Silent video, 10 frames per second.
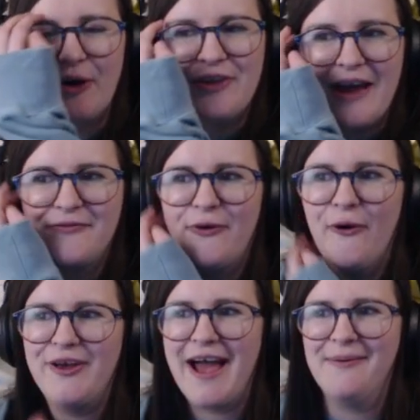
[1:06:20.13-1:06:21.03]
We're on night
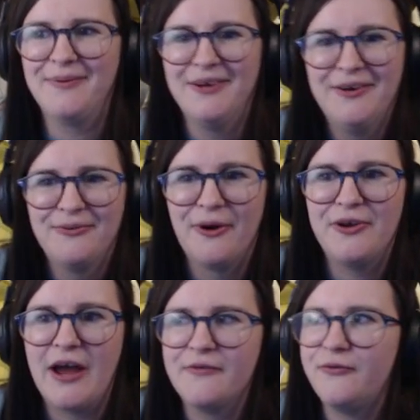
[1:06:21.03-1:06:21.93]
four, yeah. We're on
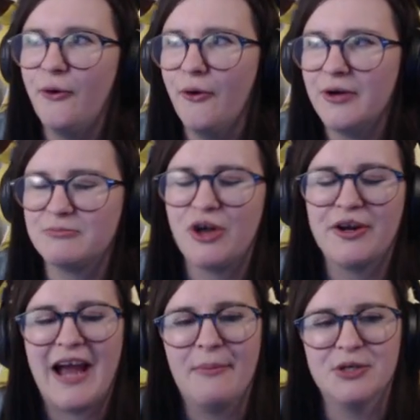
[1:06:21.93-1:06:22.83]
night four. I'm sorry,
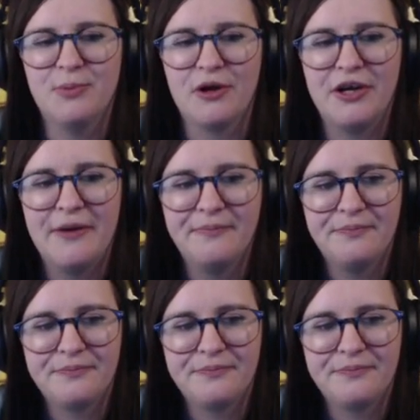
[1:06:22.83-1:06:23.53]
camera's blocking it.